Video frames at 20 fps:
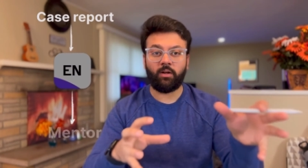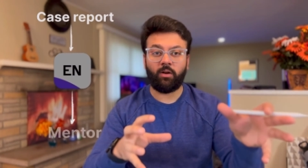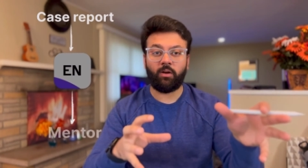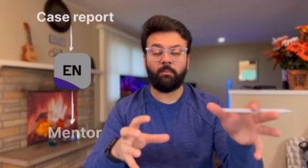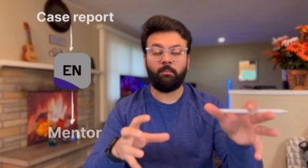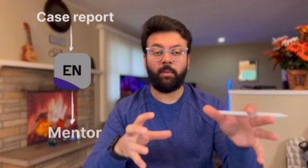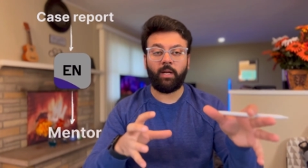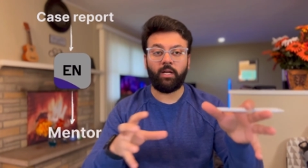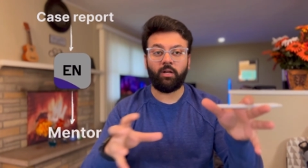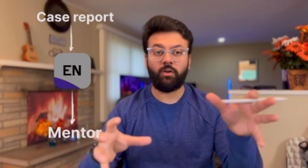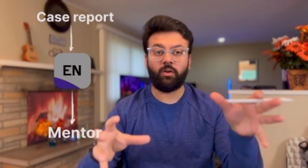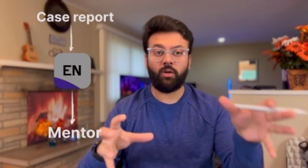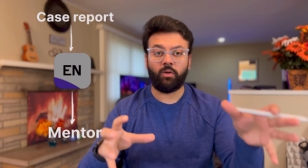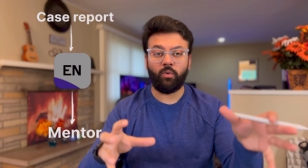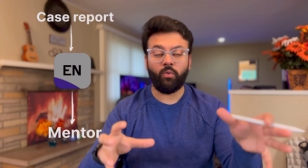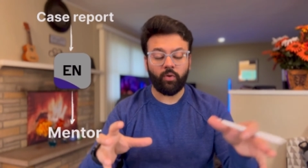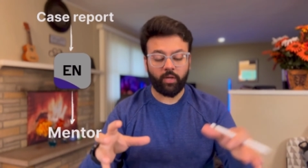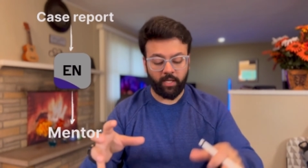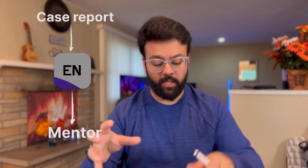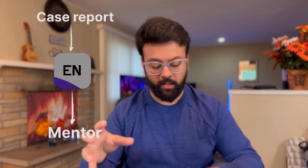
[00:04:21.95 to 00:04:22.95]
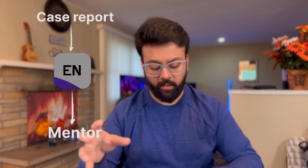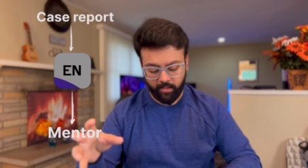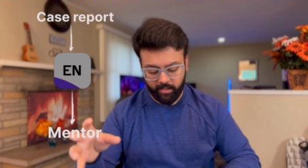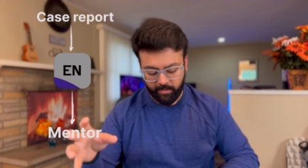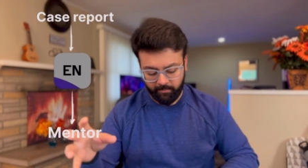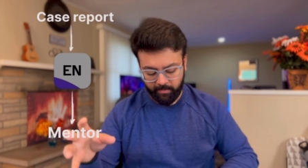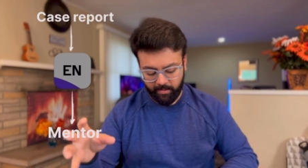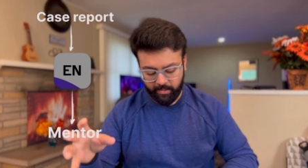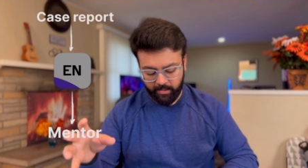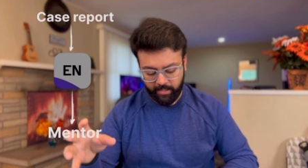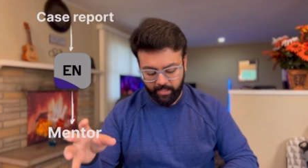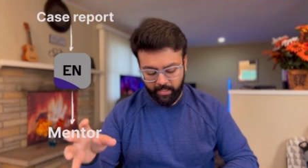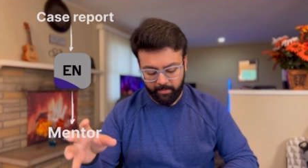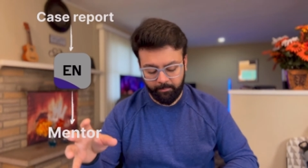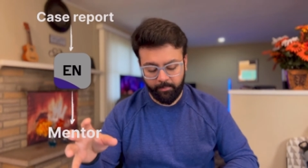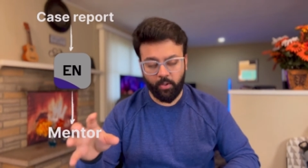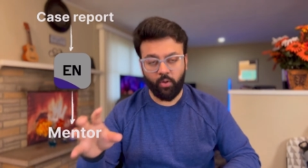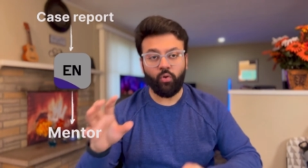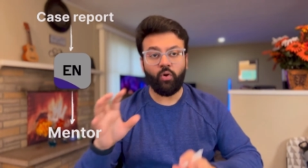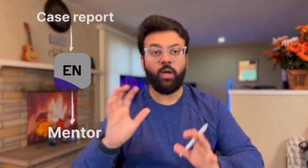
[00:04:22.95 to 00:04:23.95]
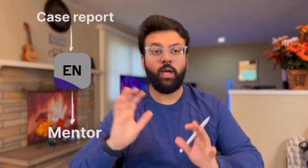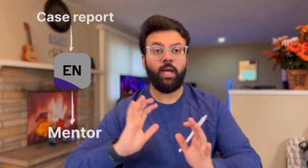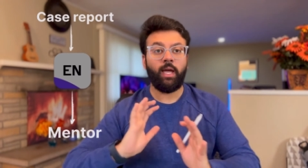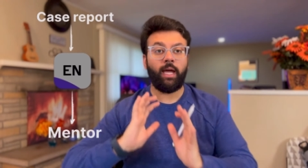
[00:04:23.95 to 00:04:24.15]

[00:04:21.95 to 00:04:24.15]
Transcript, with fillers: or mentor who can ultimately help you,